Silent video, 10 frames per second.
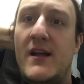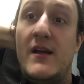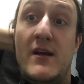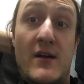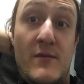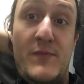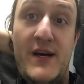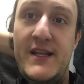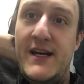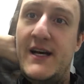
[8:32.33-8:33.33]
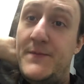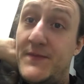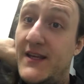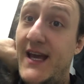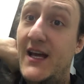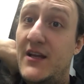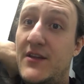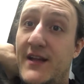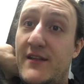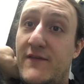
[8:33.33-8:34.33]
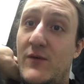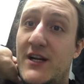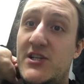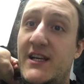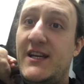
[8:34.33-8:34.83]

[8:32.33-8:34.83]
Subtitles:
But yeah, thanks for watching,